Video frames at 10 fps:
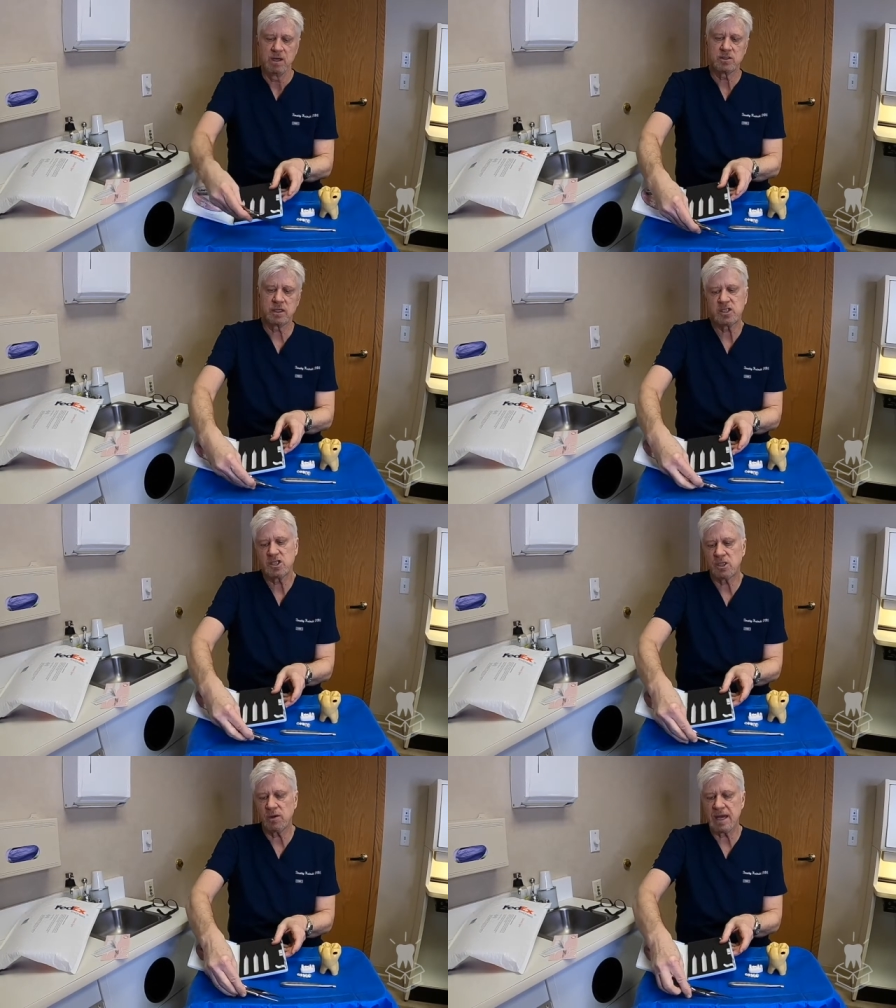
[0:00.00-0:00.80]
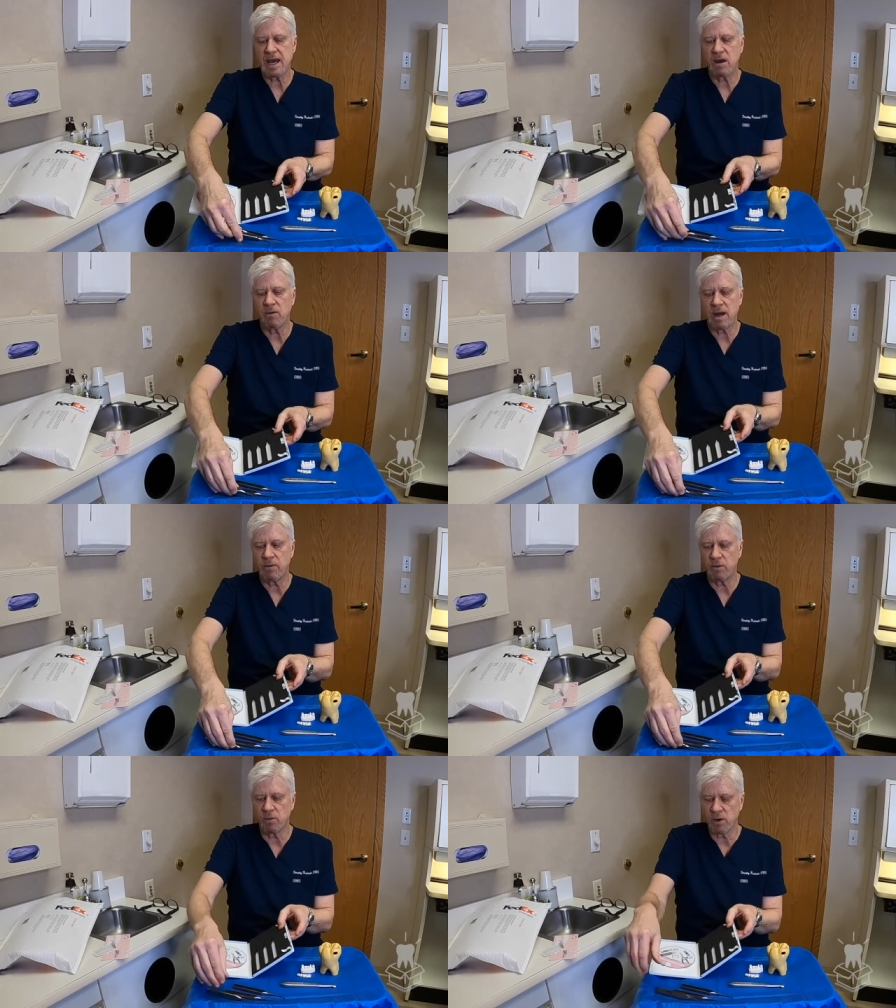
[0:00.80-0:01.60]
So let's just show you
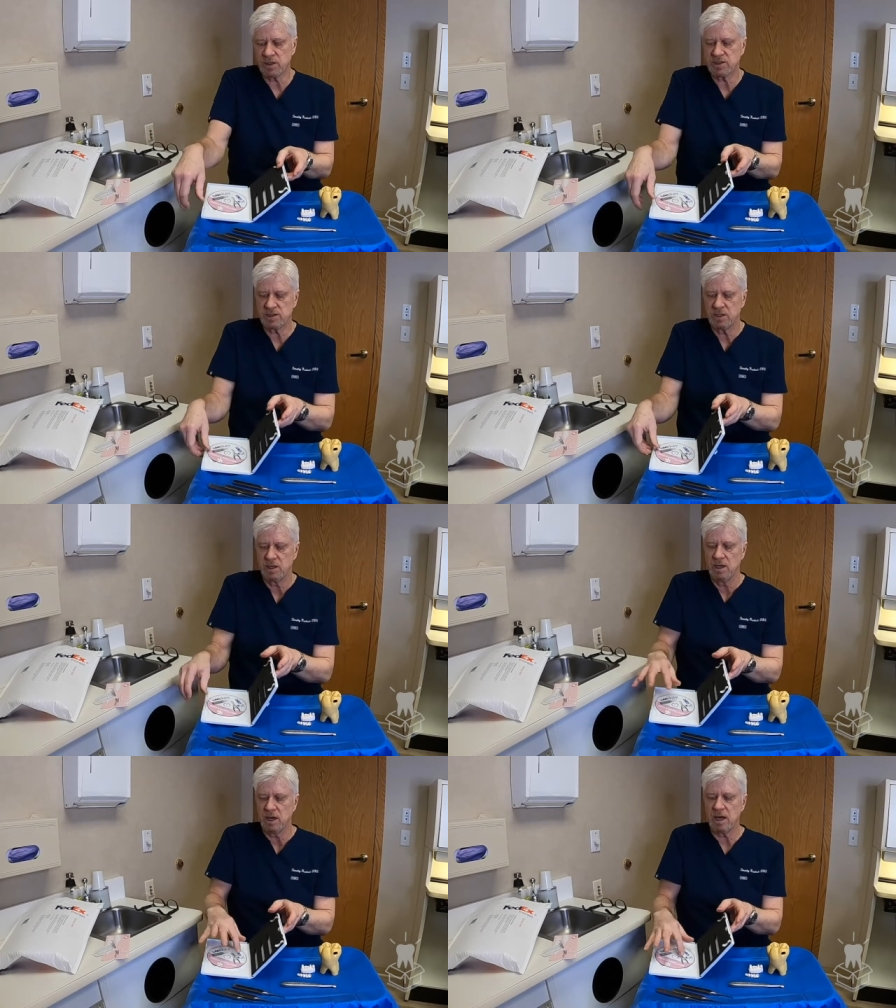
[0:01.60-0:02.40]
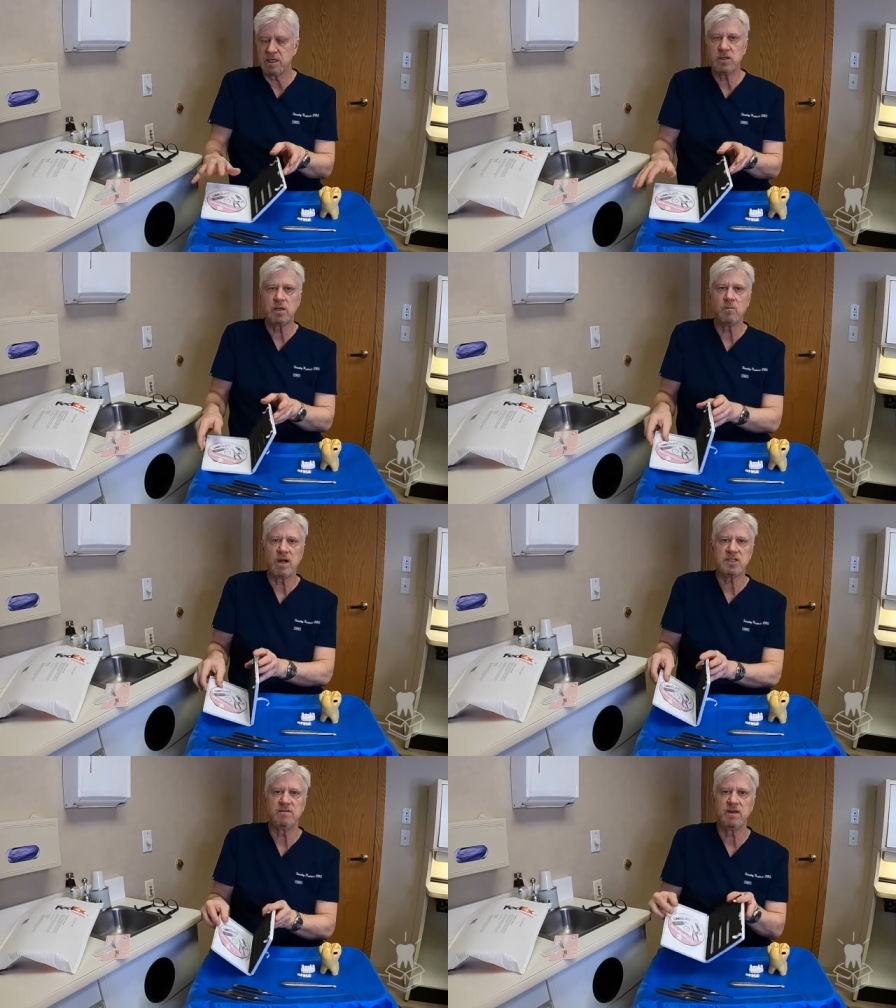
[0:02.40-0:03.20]
how it works. You can
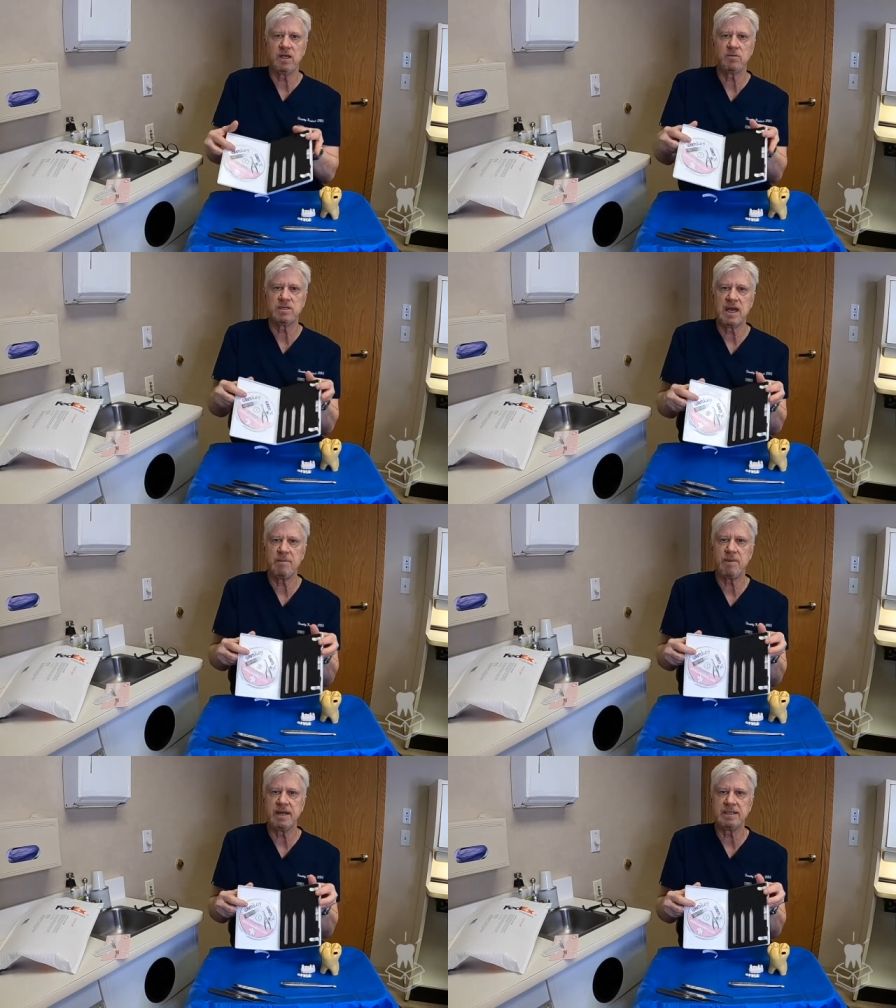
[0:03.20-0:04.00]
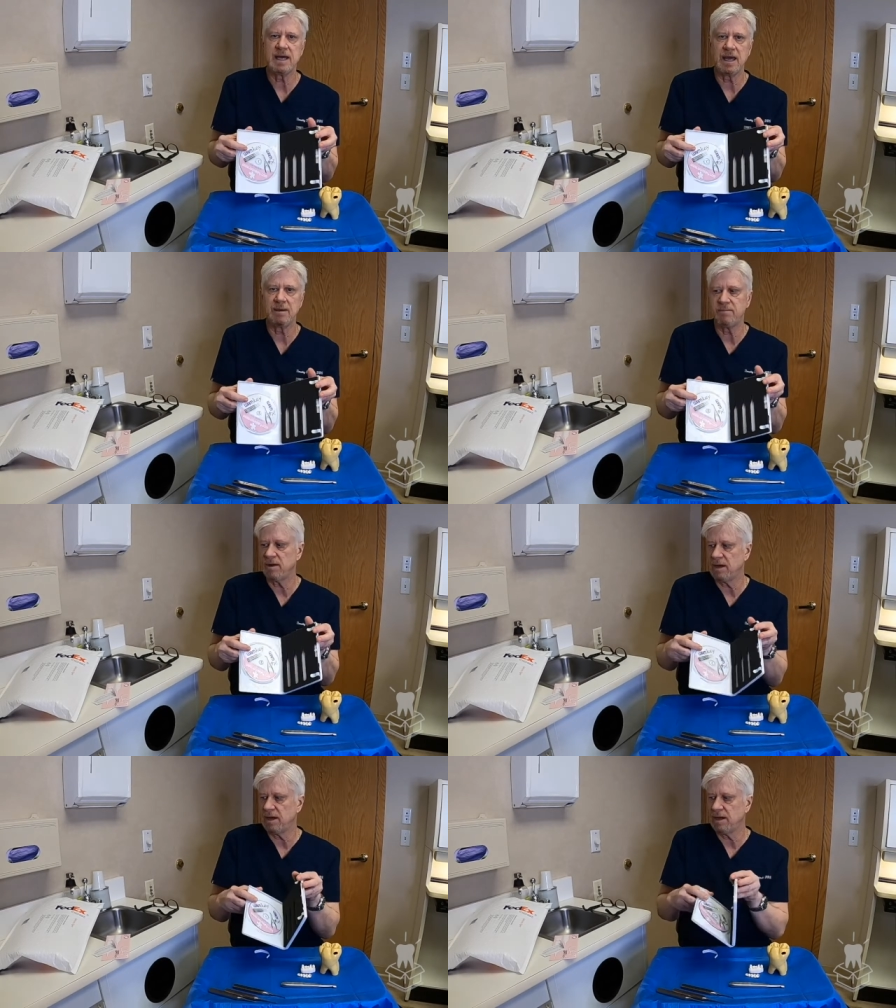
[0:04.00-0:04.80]
watch the videotape anytime
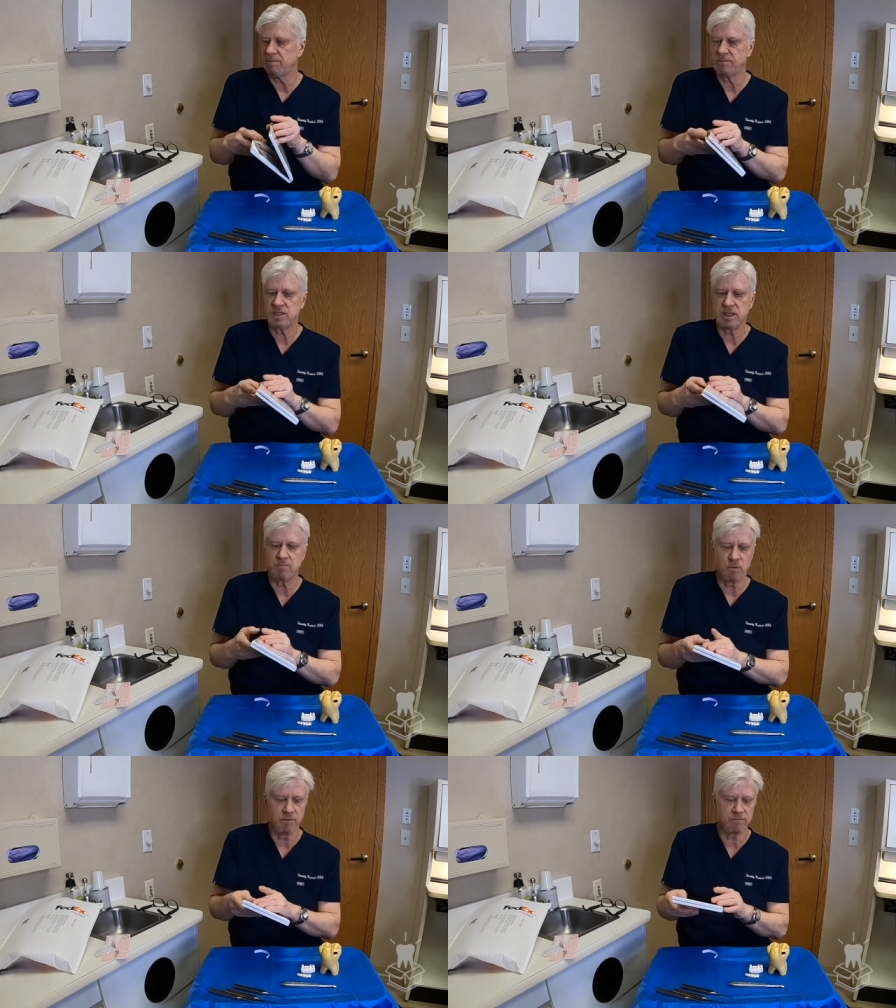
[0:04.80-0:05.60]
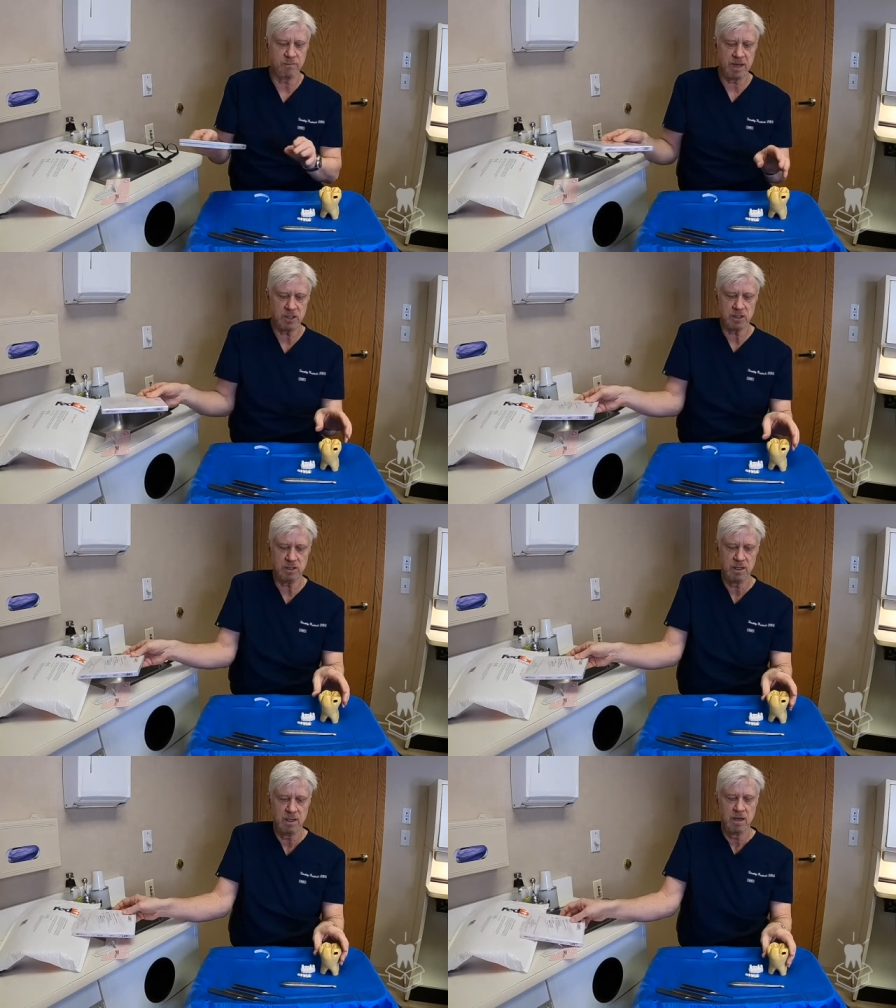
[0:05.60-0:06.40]
to get more
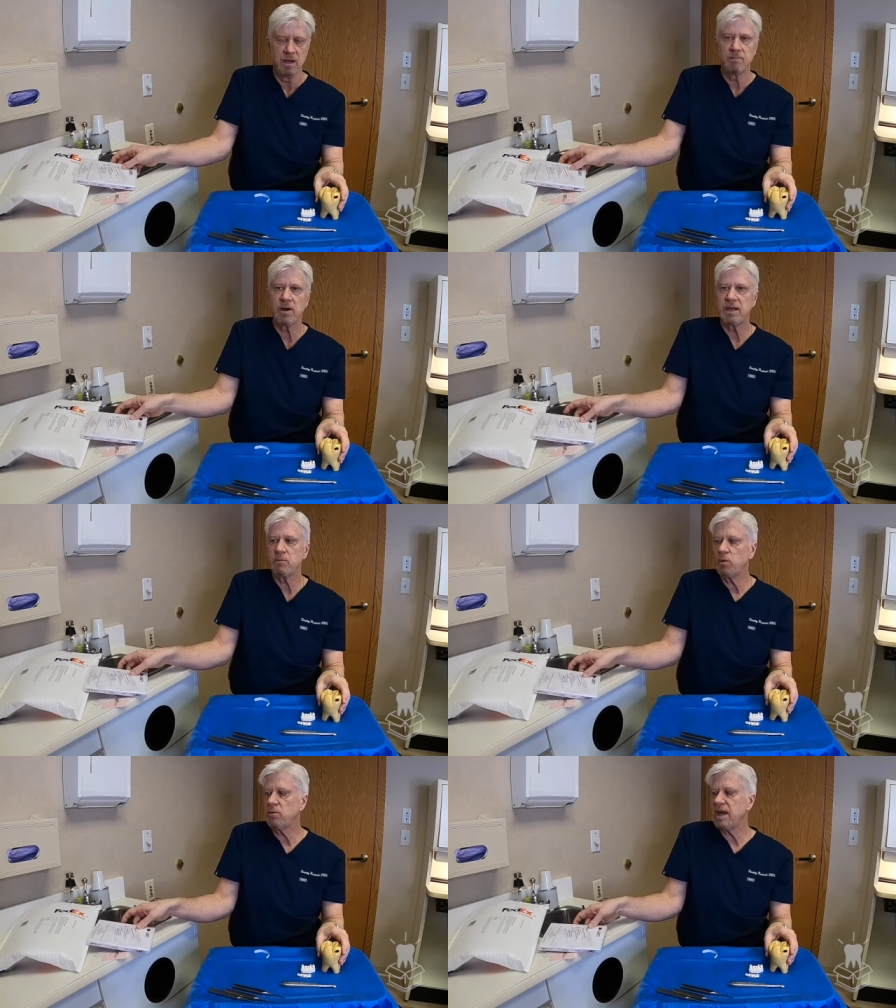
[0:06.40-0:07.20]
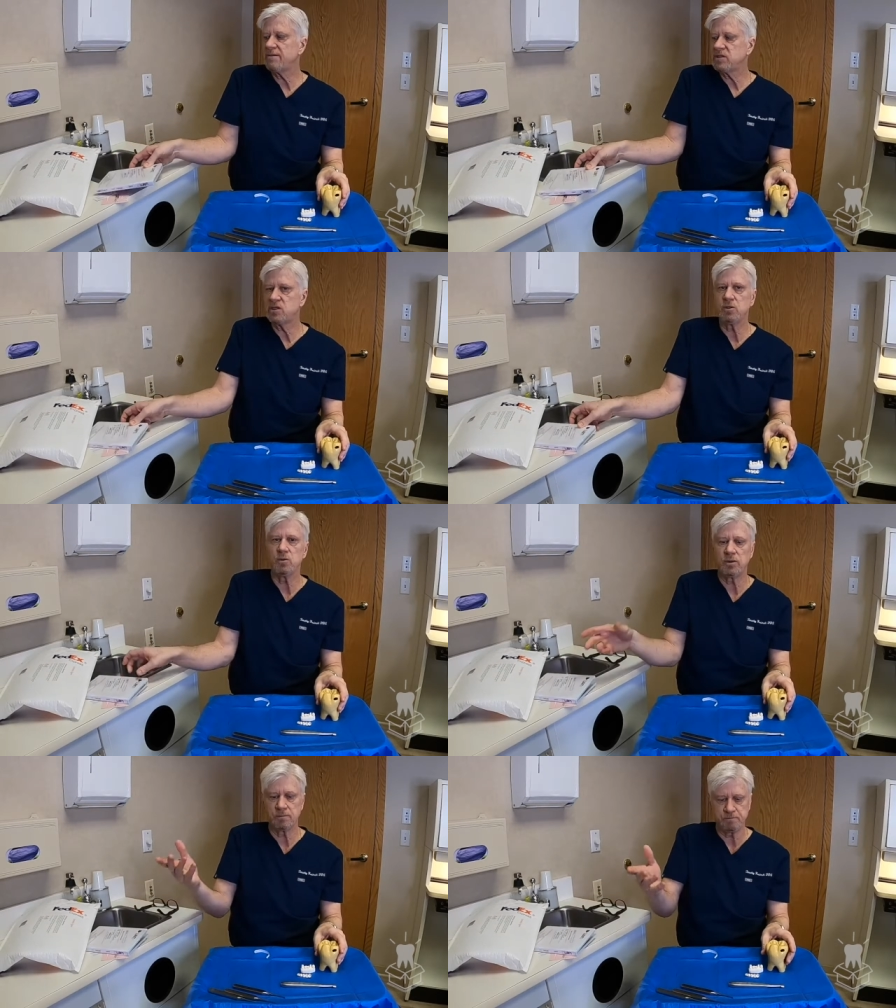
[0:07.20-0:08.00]
information. But when we have a
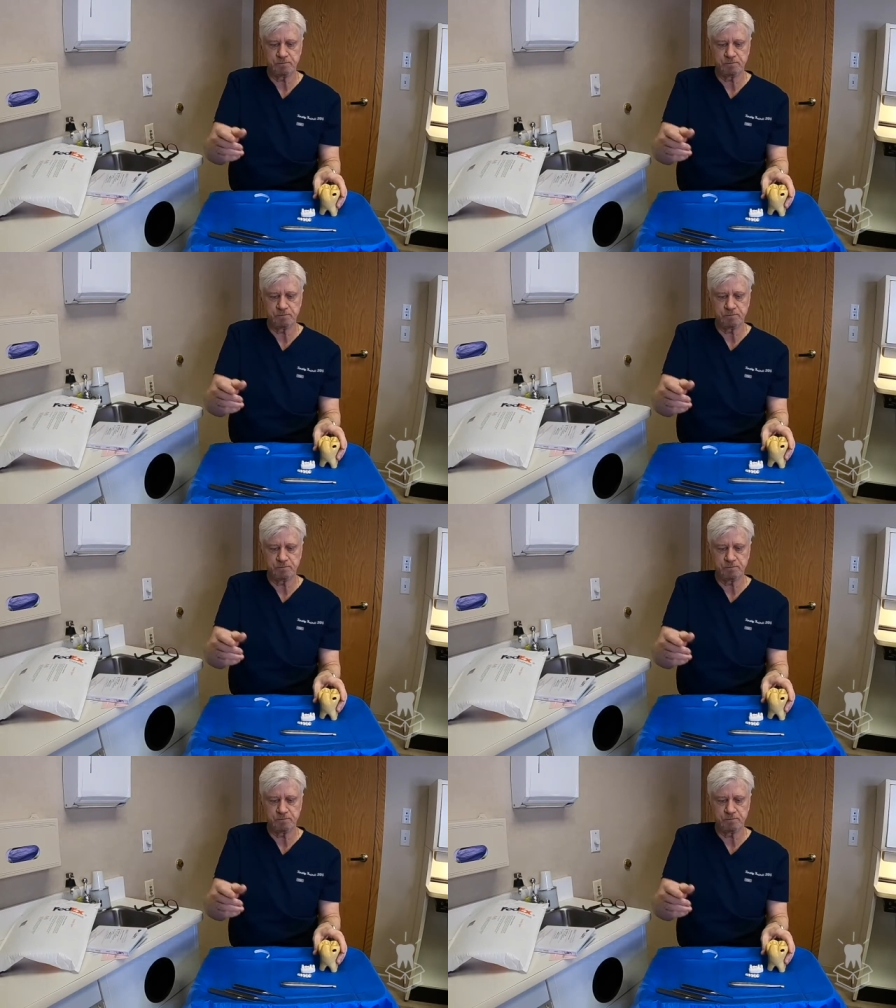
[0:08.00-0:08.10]
tooth,